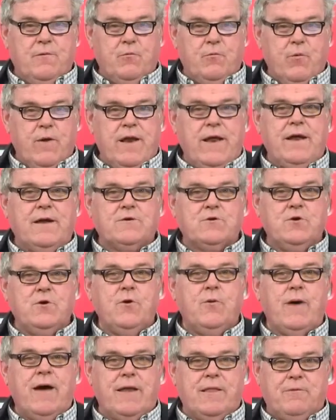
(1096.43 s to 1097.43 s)
winning
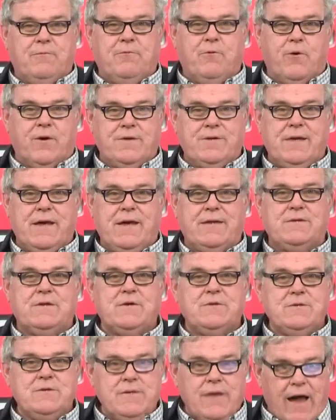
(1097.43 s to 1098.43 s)
two out of the four seats
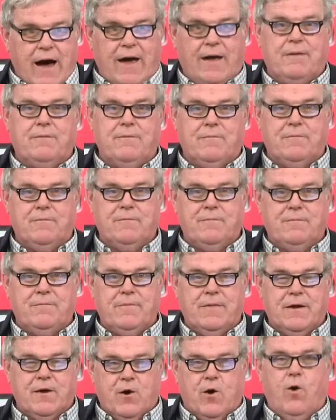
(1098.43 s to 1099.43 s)
is not
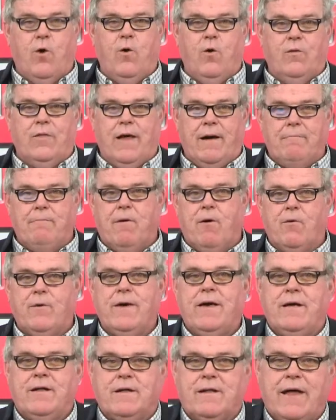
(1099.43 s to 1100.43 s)
the goal that Mo
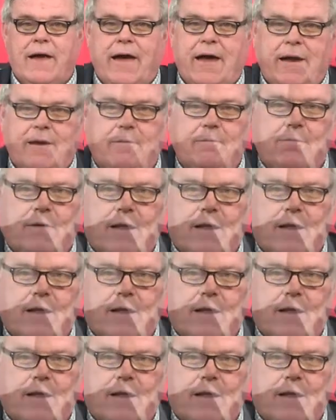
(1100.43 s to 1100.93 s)
Hill had in